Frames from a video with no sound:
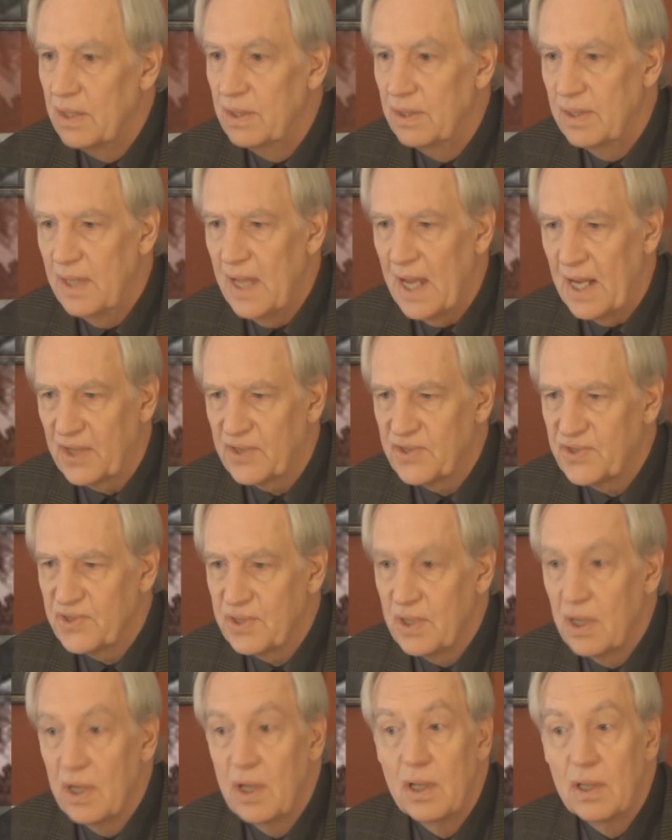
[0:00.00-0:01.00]

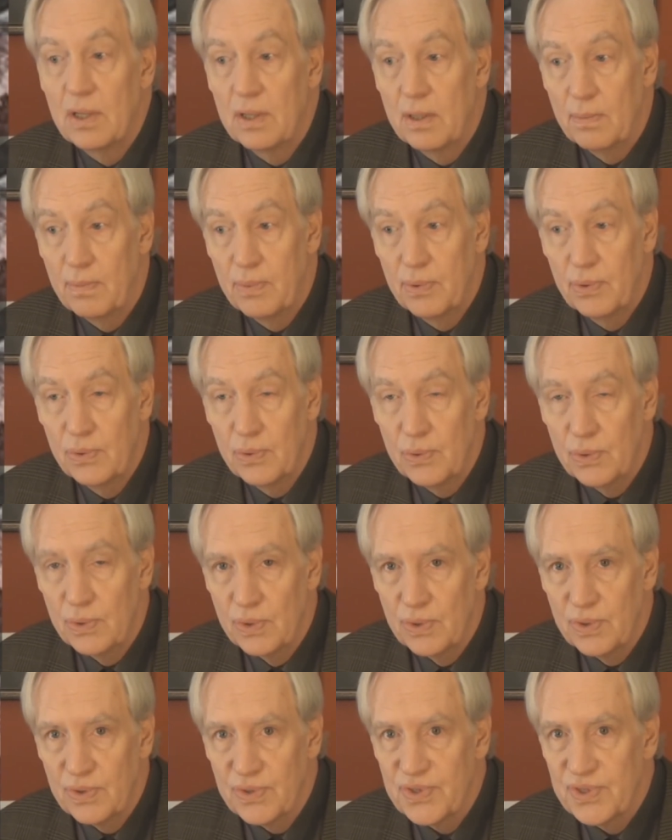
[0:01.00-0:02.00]
Next, the
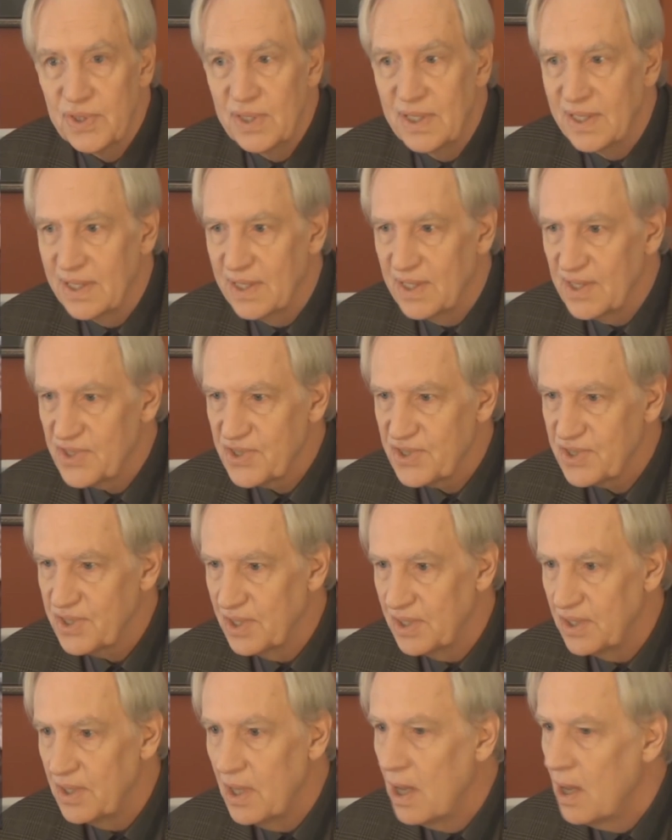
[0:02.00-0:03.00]
pools
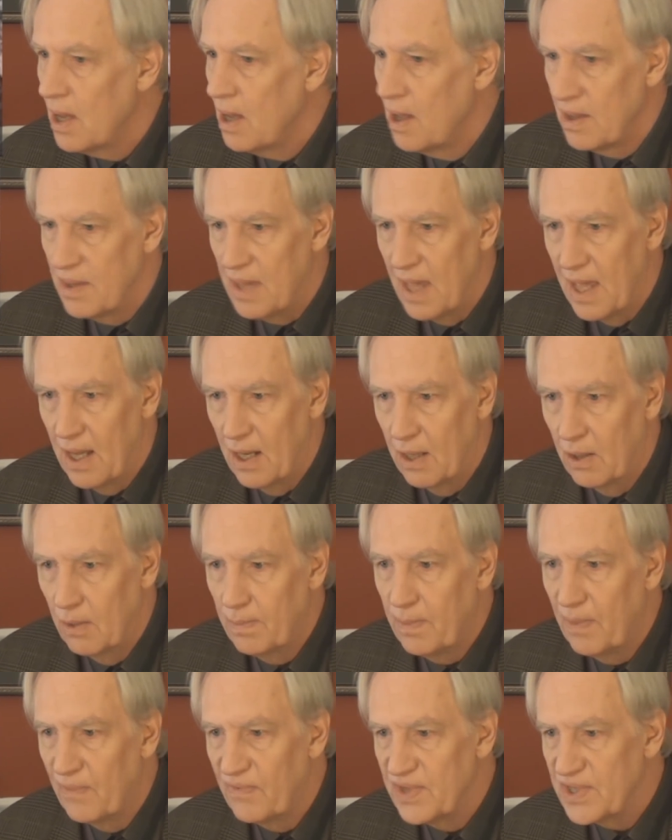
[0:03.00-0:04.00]
enlisted the
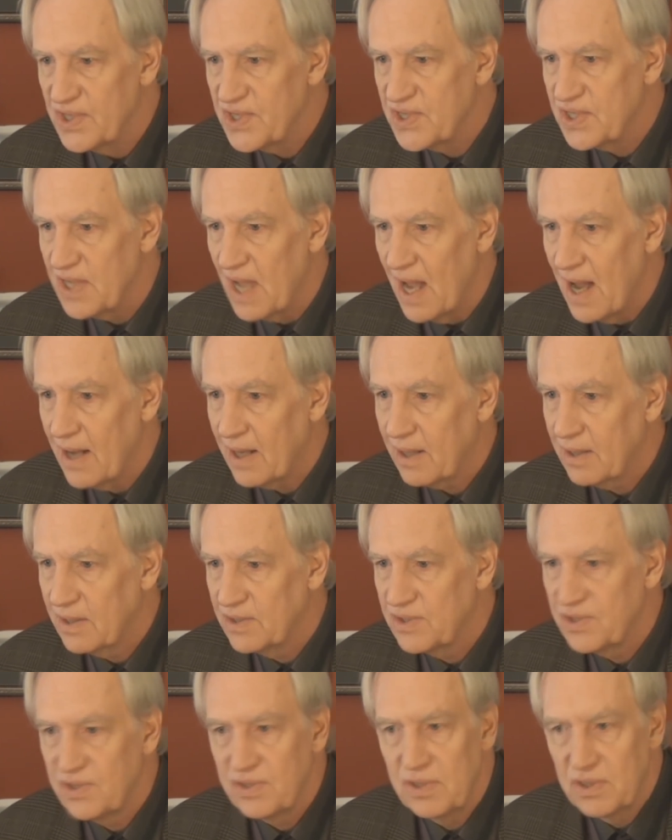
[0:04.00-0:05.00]
help of the
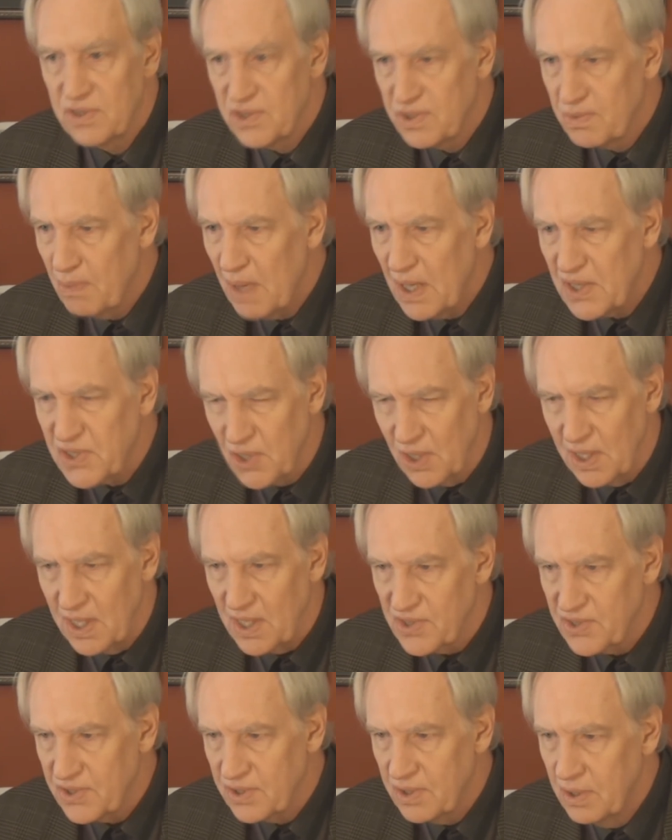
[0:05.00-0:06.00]
stock's
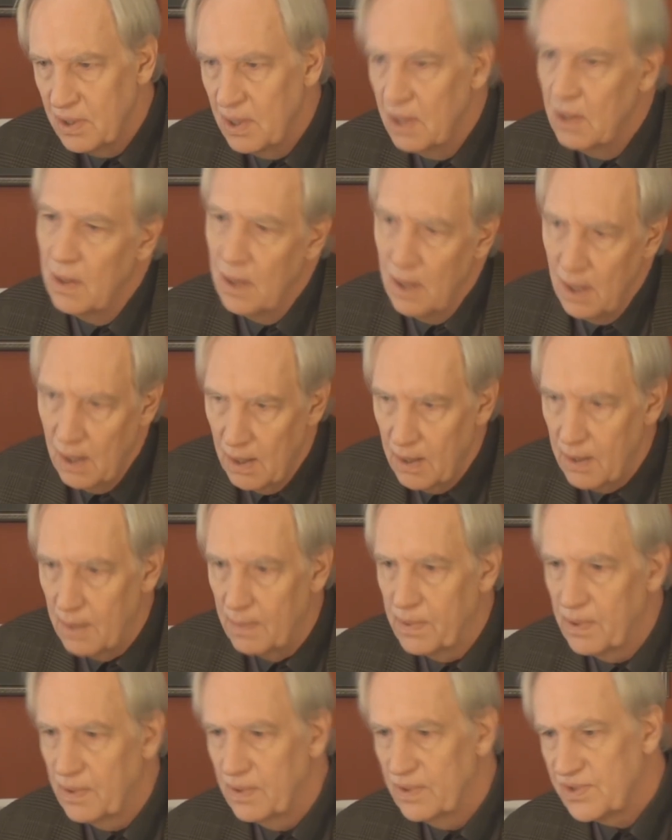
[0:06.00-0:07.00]
specialist, the
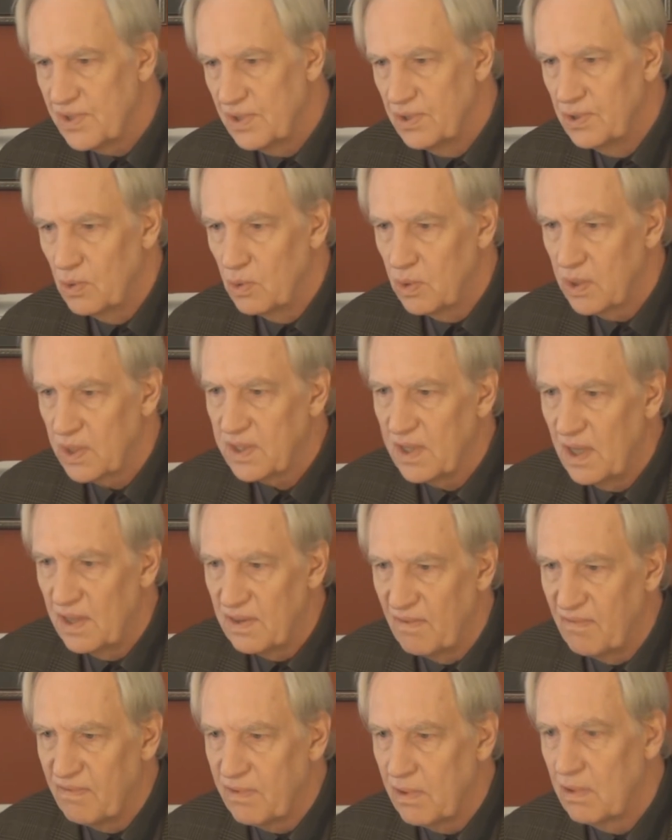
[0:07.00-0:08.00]
person who worked
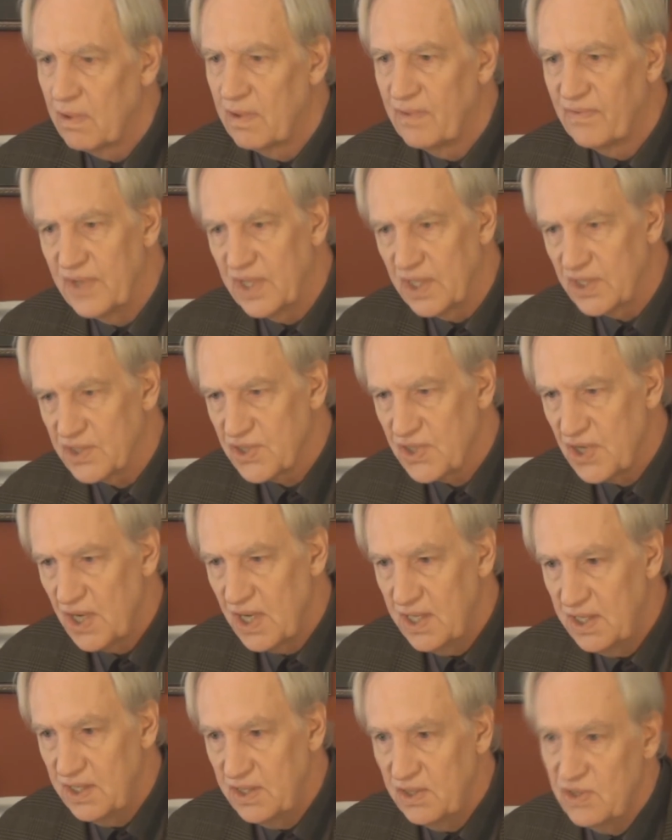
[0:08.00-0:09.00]
on the floor of the
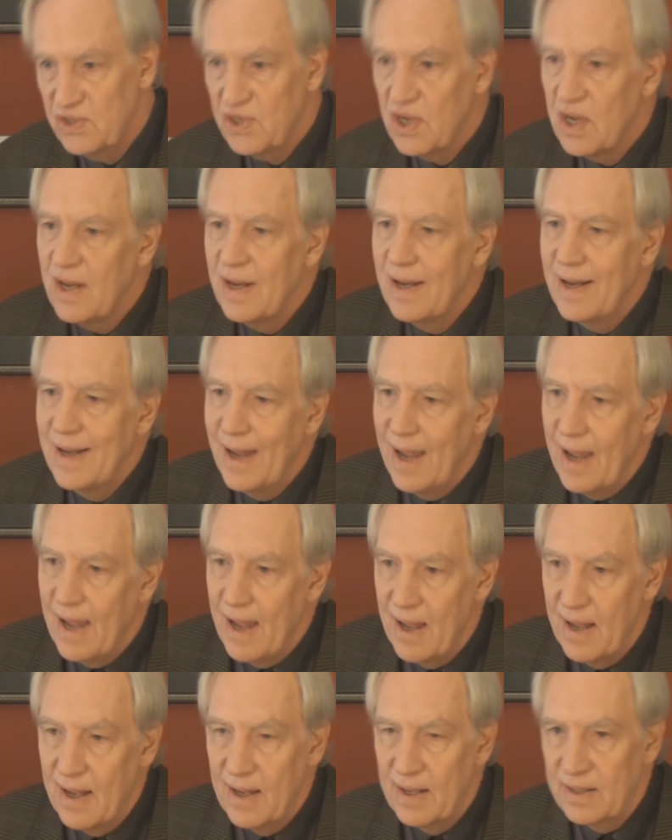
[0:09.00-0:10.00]
exchange
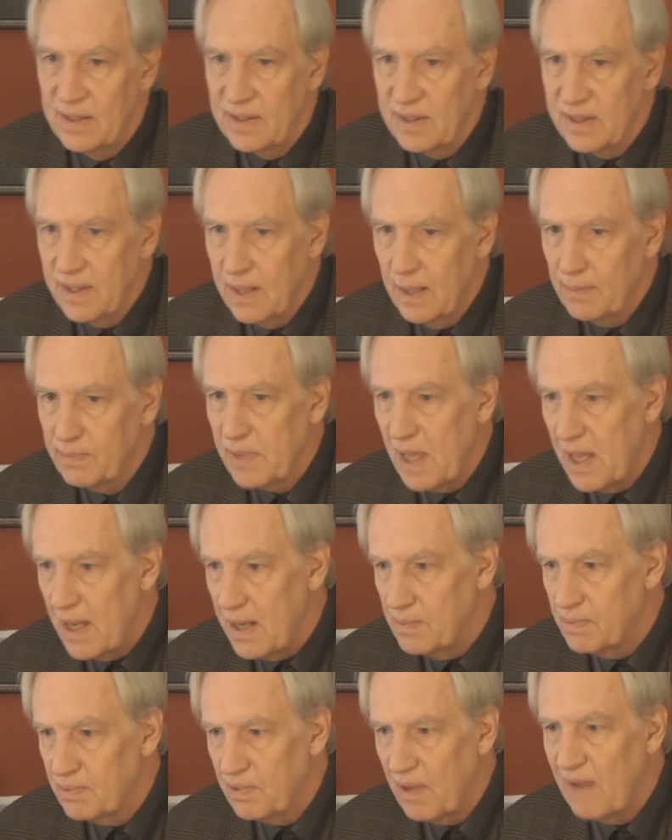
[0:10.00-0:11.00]
and kept
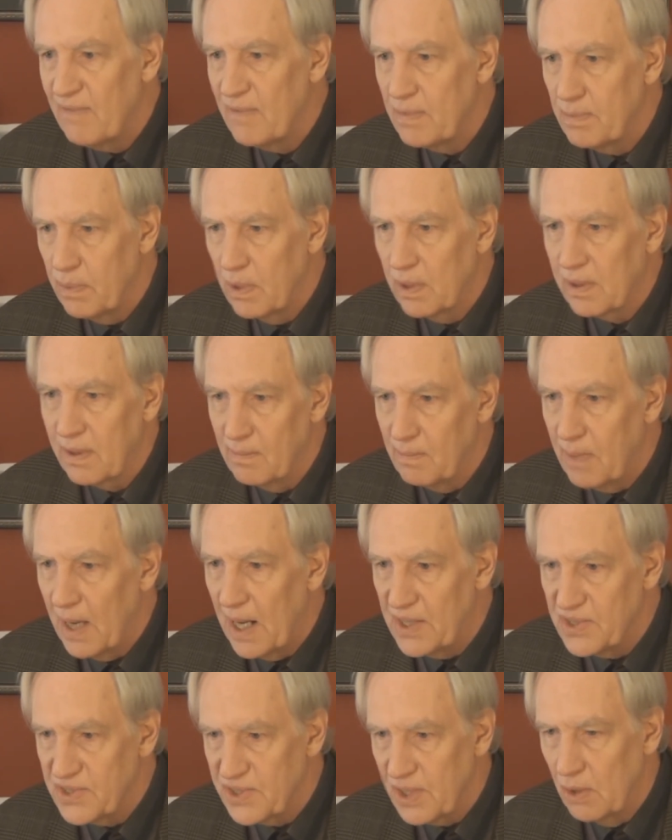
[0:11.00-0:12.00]
a private book of
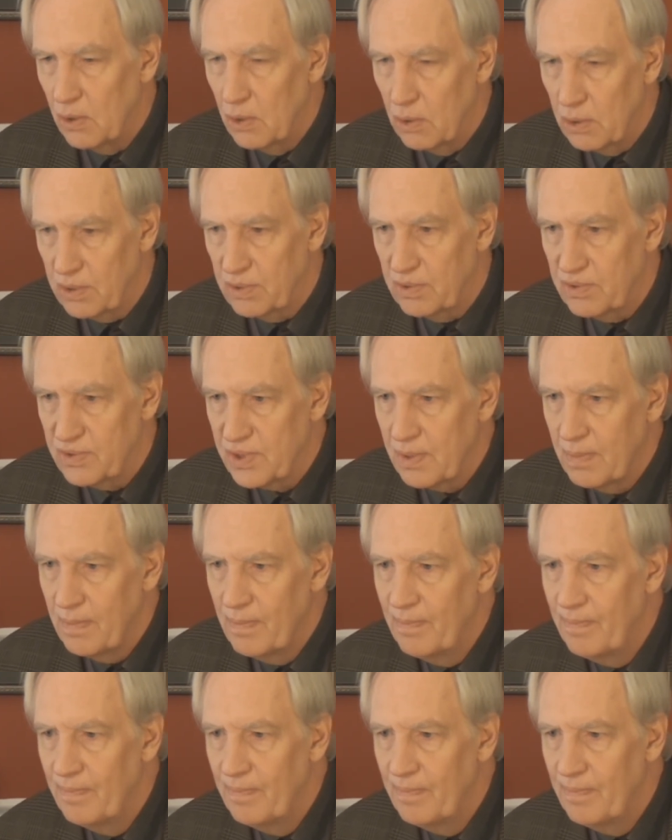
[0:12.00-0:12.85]
buy-sell orders.